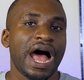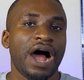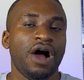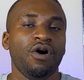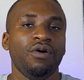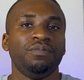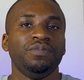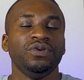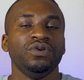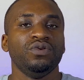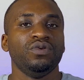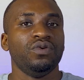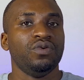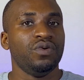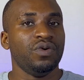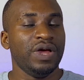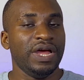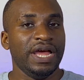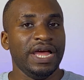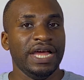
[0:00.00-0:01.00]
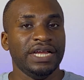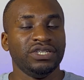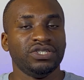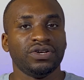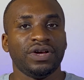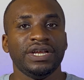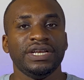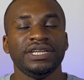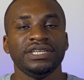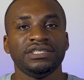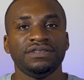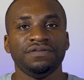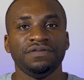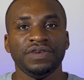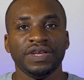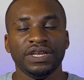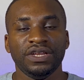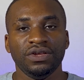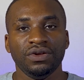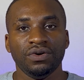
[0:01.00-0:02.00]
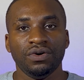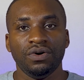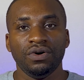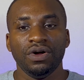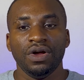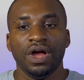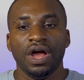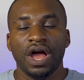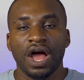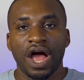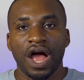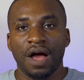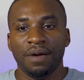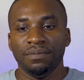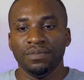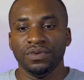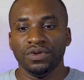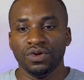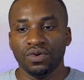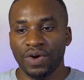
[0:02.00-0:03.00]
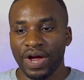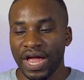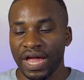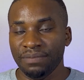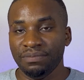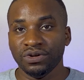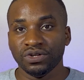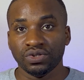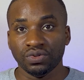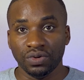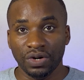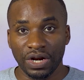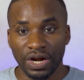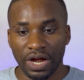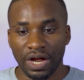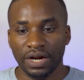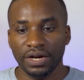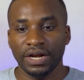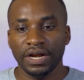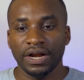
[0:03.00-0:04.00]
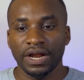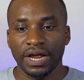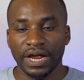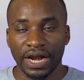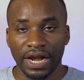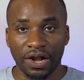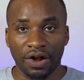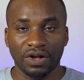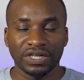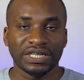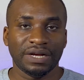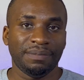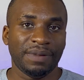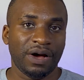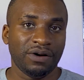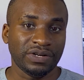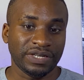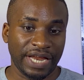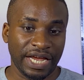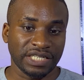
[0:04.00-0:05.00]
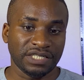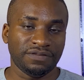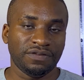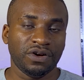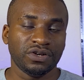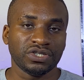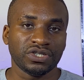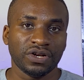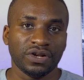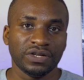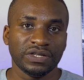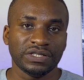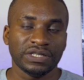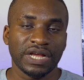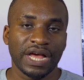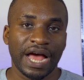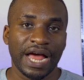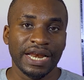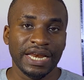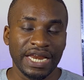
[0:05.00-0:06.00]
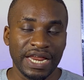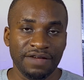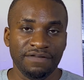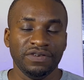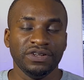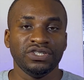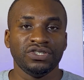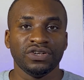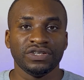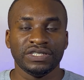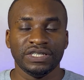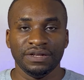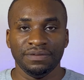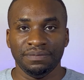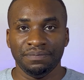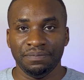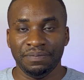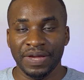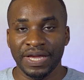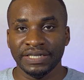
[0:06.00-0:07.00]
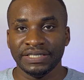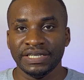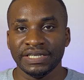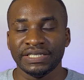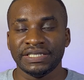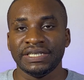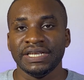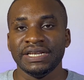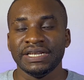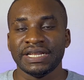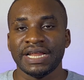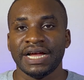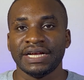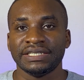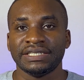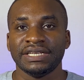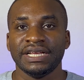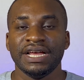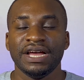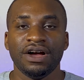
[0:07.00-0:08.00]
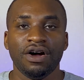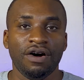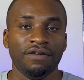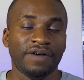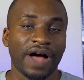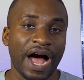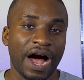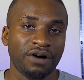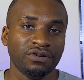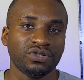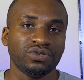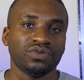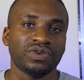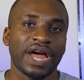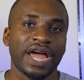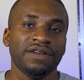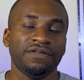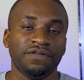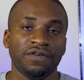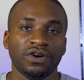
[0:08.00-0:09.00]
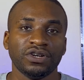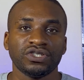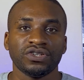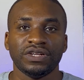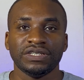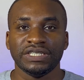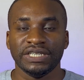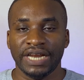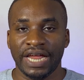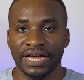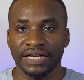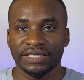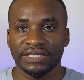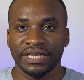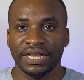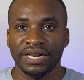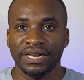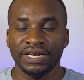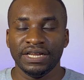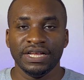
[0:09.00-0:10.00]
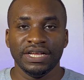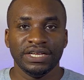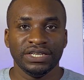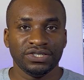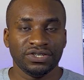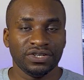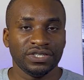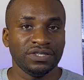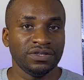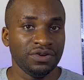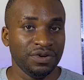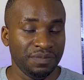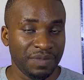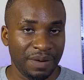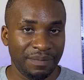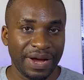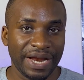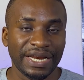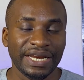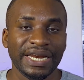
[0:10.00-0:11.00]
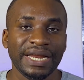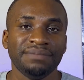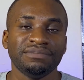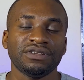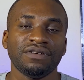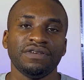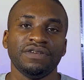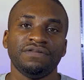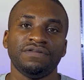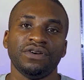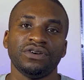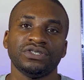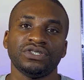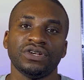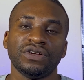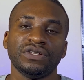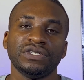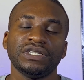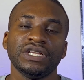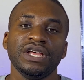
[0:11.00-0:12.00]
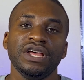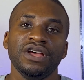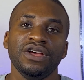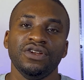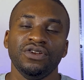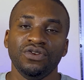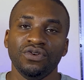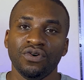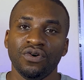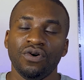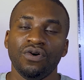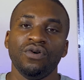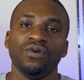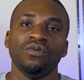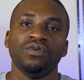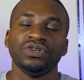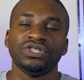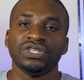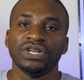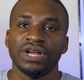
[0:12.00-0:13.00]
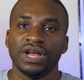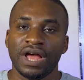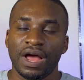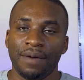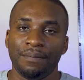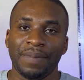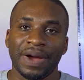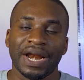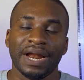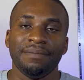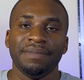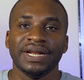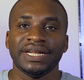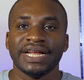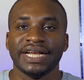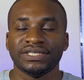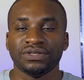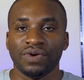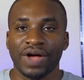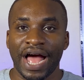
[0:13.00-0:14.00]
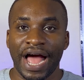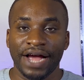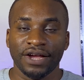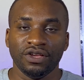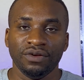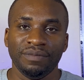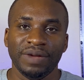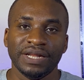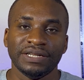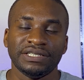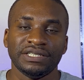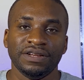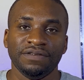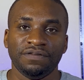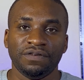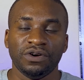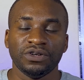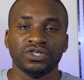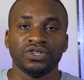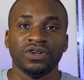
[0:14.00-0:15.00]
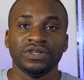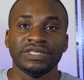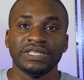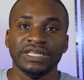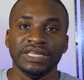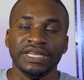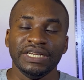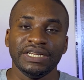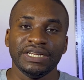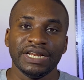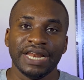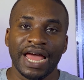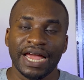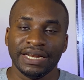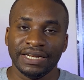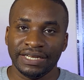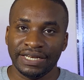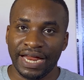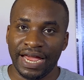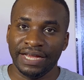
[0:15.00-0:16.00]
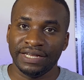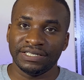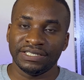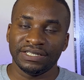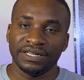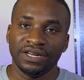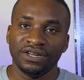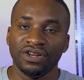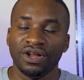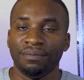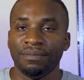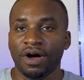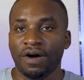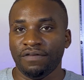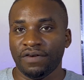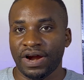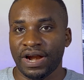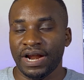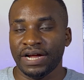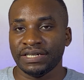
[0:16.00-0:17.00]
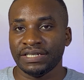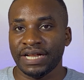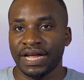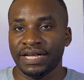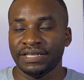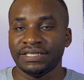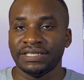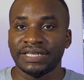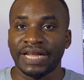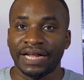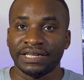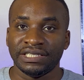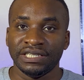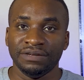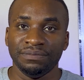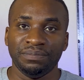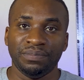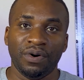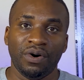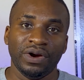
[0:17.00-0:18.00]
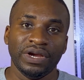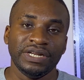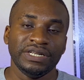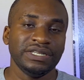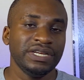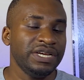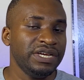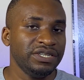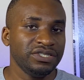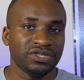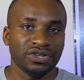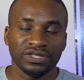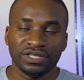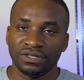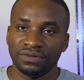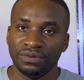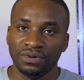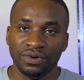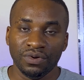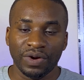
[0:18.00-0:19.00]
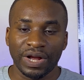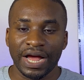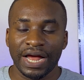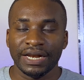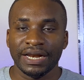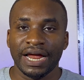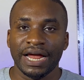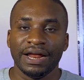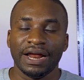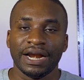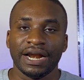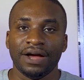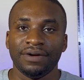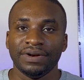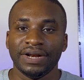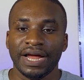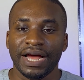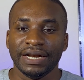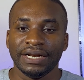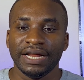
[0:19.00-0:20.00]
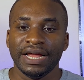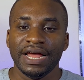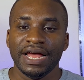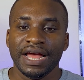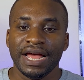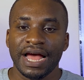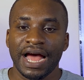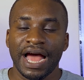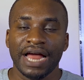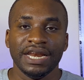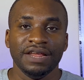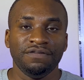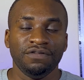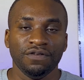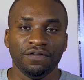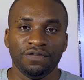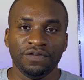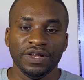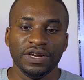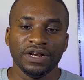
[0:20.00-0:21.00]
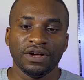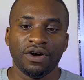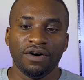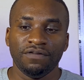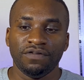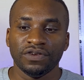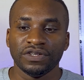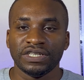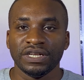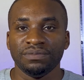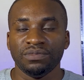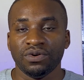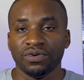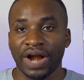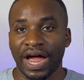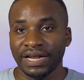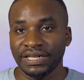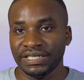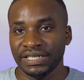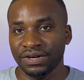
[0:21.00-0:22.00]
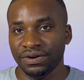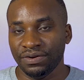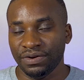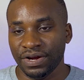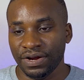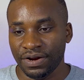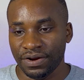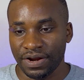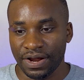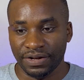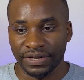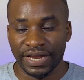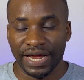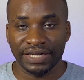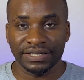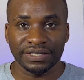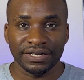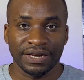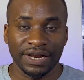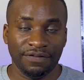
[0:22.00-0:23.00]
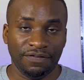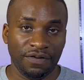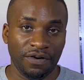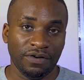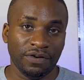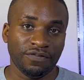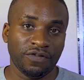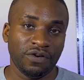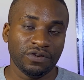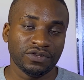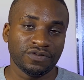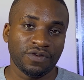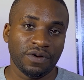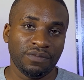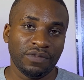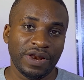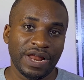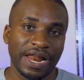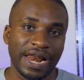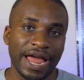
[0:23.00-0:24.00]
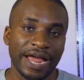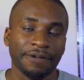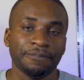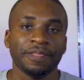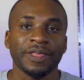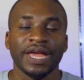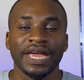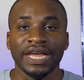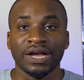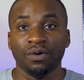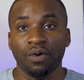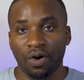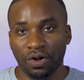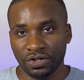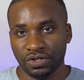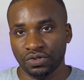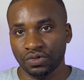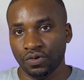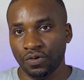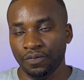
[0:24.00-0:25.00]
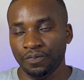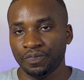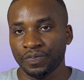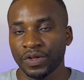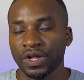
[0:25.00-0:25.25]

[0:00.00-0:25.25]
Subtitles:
I hope you enjoyed this video. You were able to learn a lot about text functions and even just the basic syntax of how to write functions in Excel. Just remember the names of the functions, know which parameters or arguments the functions need, like text, number of characters, starting point. Just look at that, around that. And if you feel comfortable writing the text, the formula like equal to,